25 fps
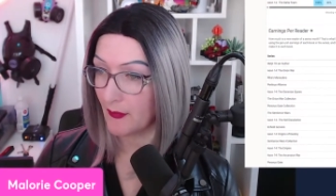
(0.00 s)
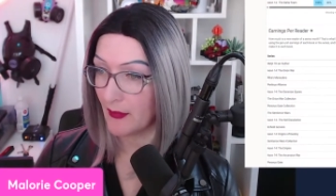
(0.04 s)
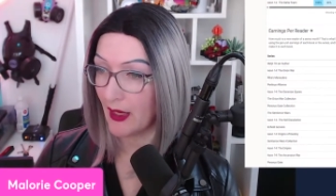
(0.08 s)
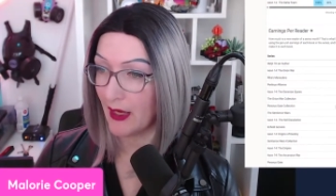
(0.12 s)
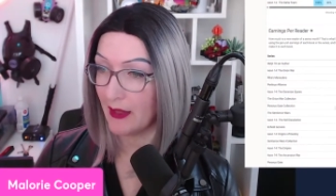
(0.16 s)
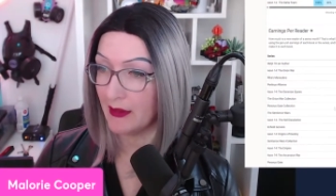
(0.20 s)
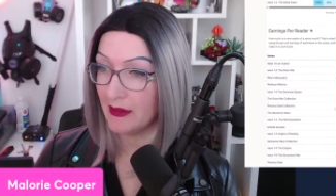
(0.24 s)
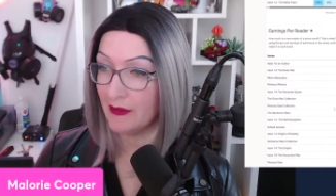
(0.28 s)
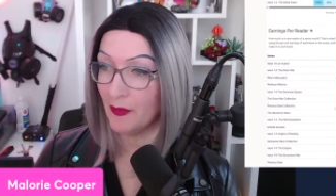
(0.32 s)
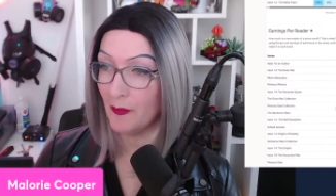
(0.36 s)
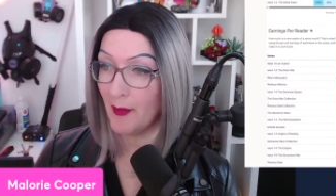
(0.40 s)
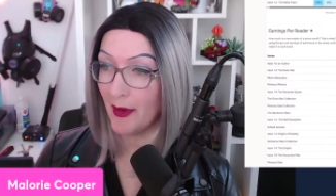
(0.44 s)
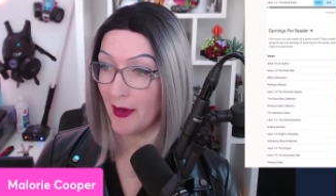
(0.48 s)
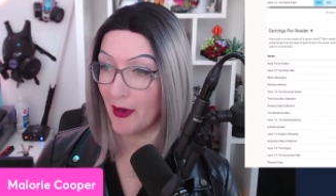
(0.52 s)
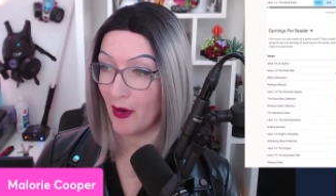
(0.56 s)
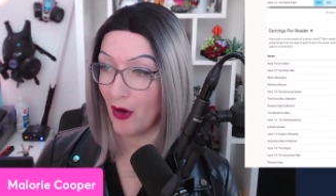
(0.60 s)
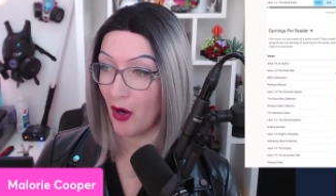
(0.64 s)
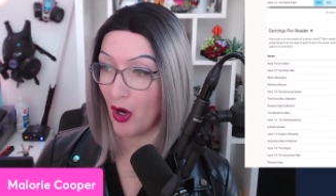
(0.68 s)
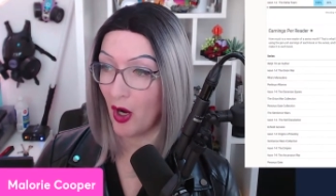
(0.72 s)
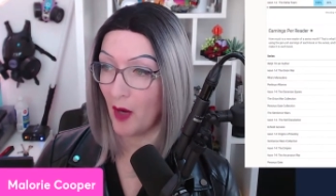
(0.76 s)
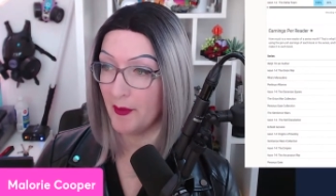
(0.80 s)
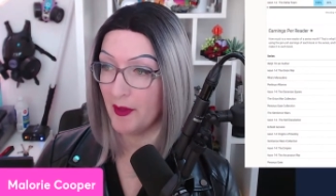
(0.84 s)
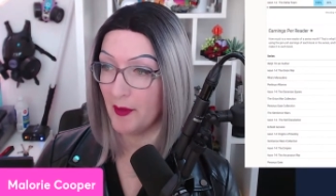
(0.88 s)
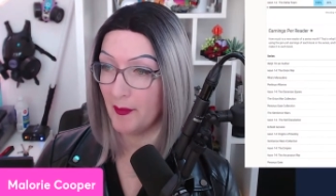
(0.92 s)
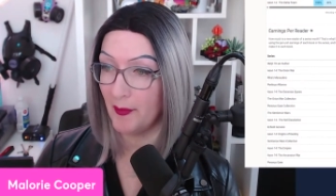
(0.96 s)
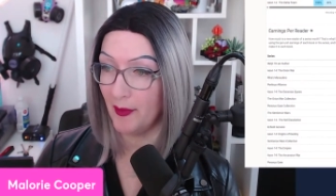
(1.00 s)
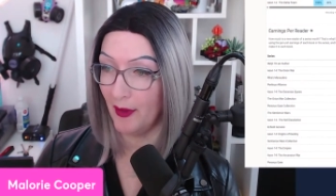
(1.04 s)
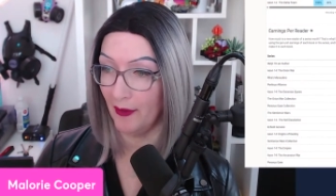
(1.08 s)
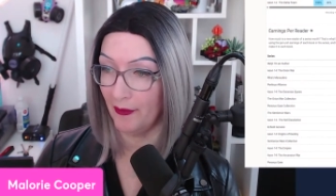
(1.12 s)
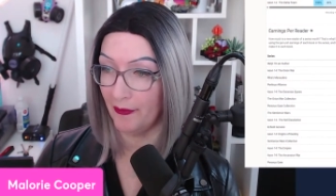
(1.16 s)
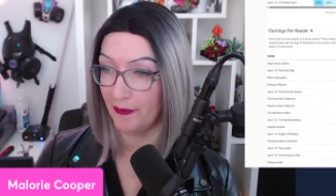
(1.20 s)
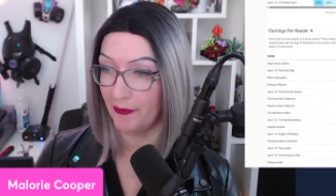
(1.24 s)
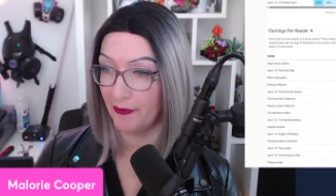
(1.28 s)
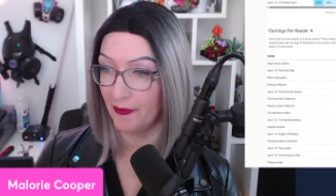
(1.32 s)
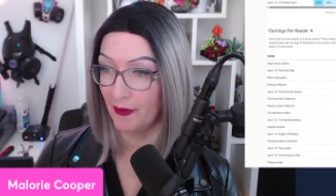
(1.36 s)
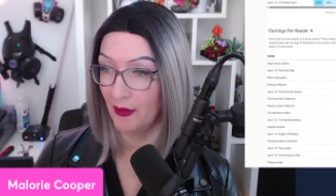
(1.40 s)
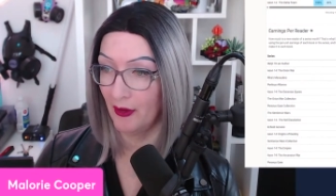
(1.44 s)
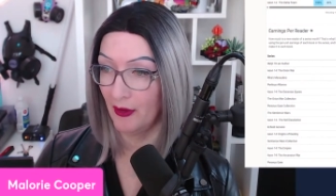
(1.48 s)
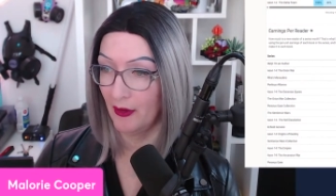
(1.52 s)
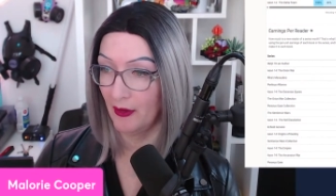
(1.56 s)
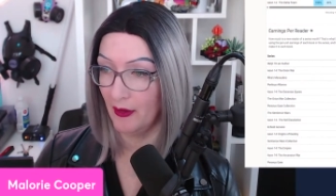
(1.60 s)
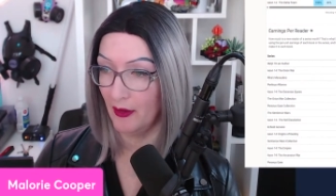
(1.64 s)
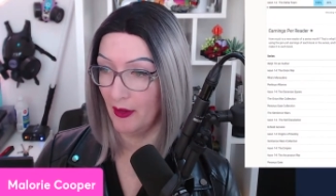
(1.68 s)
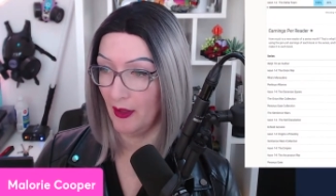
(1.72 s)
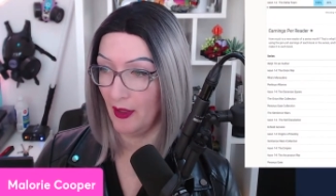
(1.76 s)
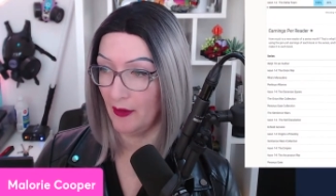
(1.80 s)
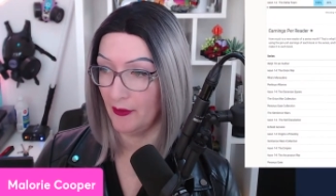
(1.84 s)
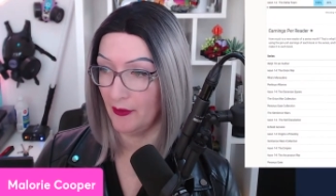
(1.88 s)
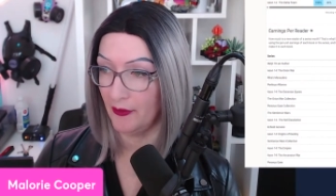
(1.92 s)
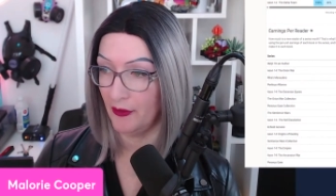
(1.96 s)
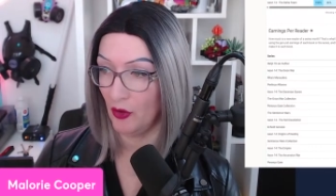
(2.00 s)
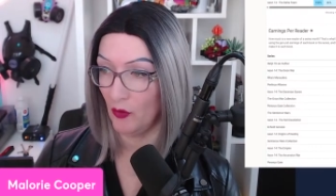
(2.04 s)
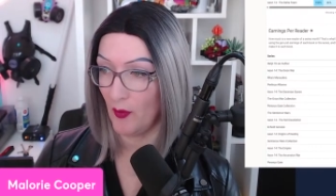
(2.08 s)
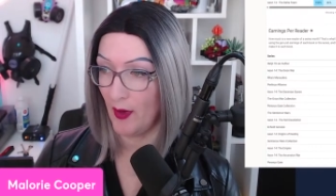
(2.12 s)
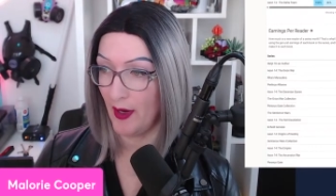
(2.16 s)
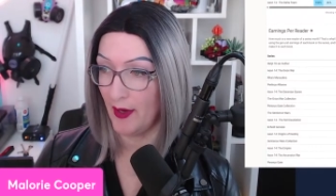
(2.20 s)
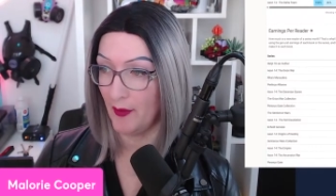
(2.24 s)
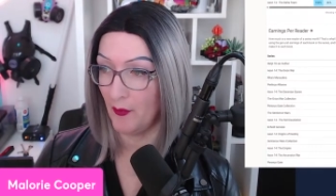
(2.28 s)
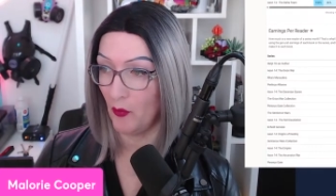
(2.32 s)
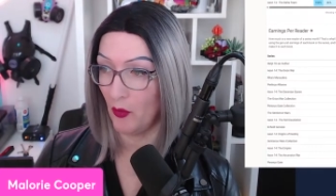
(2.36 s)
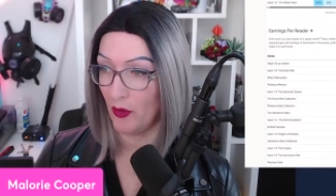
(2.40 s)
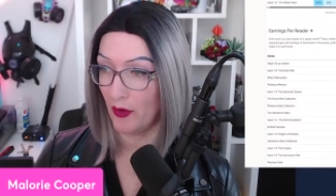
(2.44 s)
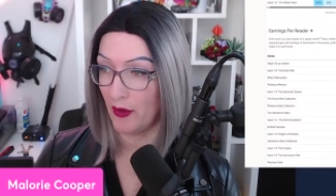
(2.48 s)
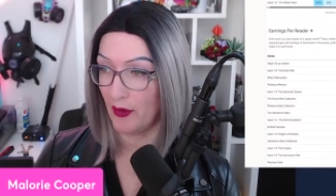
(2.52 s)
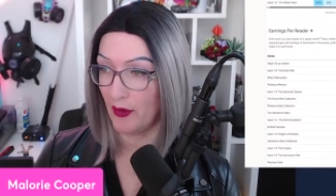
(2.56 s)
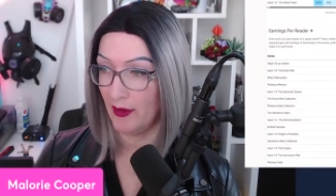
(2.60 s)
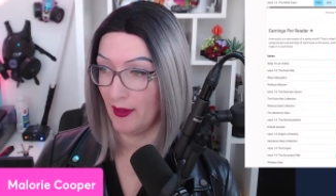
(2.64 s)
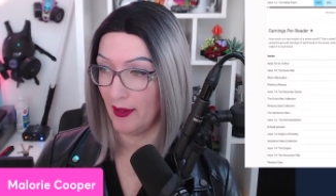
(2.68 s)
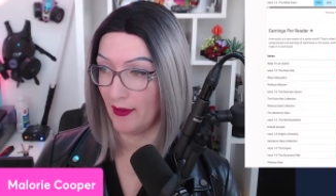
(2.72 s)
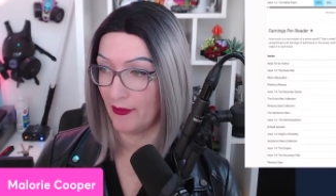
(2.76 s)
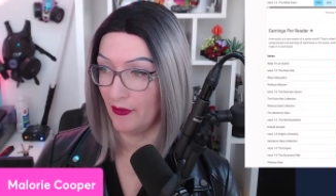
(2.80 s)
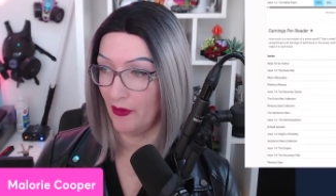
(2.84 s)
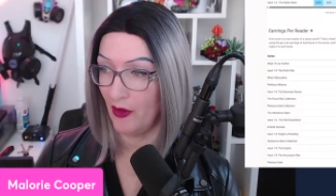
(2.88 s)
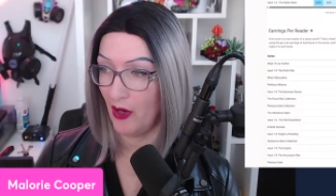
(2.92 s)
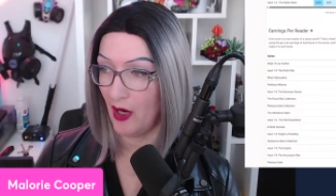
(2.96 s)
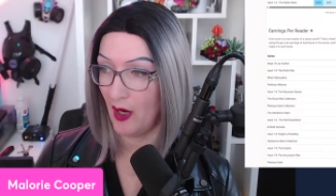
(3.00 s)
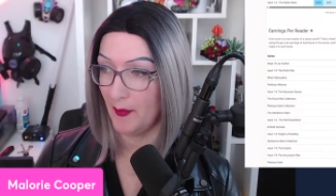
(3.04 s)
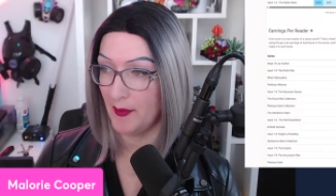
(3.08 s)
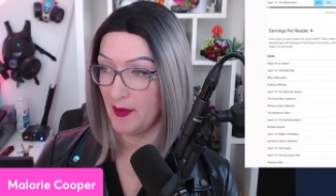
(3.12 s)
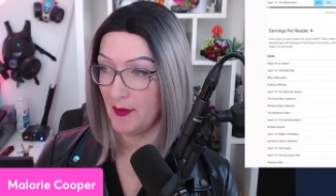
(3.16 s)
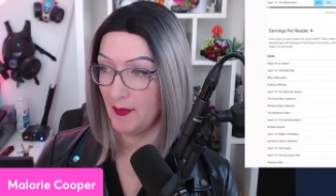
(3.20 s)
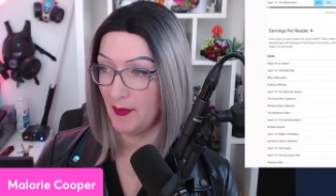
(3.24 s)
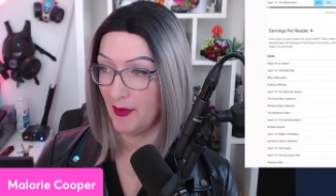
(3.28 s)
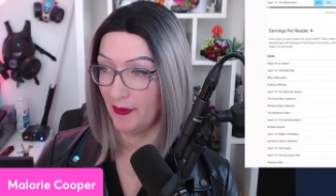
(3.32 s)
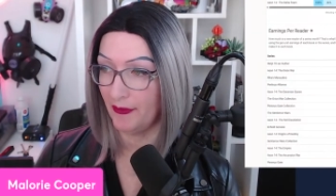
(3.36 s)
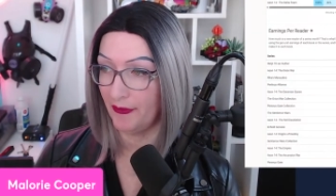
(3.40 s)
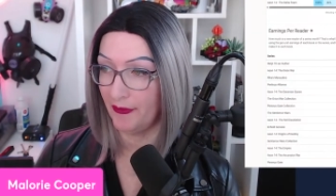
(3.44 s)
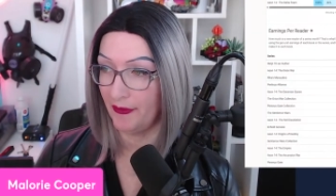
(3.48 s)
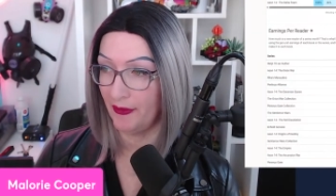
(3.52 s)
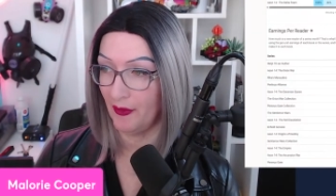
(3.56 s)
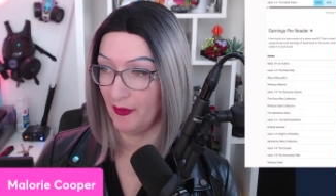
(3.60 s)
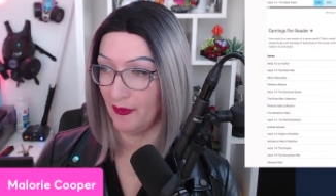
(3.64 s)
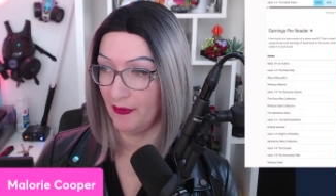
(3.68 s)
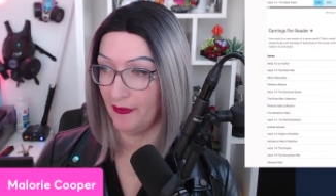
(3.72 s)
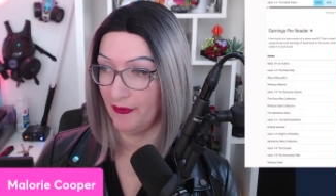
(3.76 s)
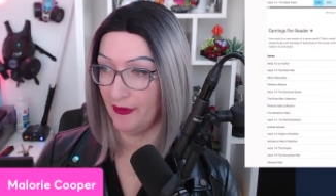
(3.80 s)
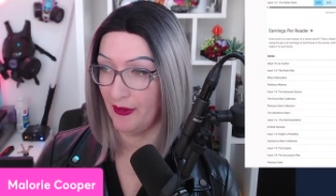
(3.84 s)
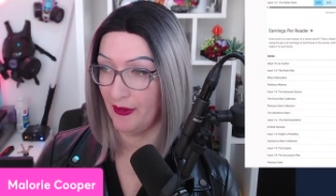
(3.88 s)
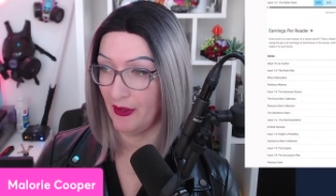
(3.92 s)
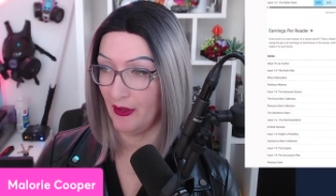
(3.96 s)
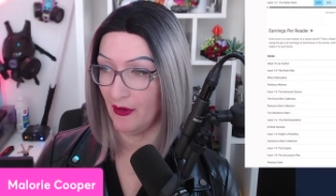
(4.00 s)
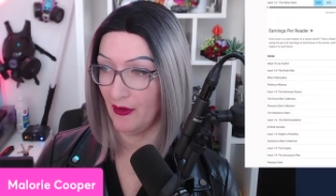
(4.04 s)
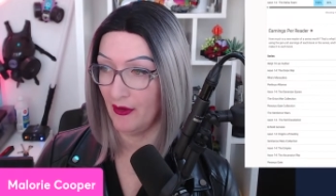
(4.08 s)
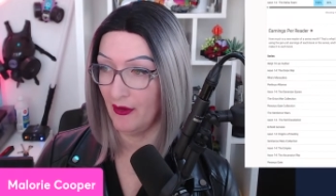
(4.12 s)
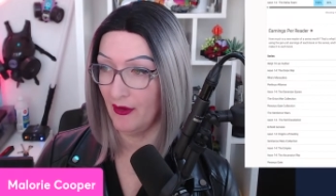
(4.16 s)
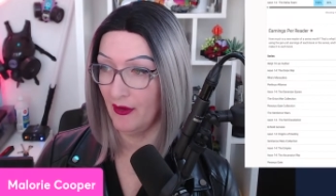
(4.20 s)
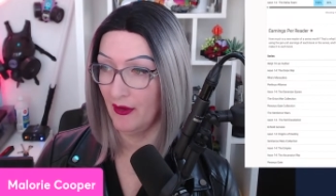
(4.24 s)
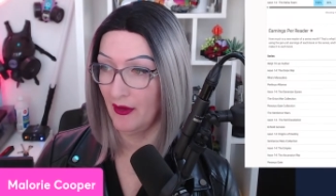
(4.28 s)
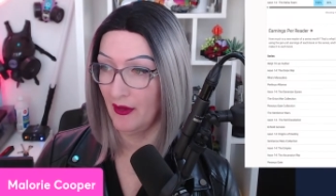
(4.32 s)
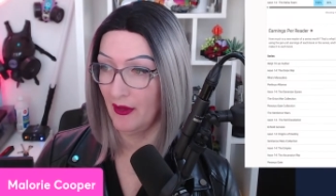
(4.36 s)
even my omnibus, the Orion War Collection omnibus series here,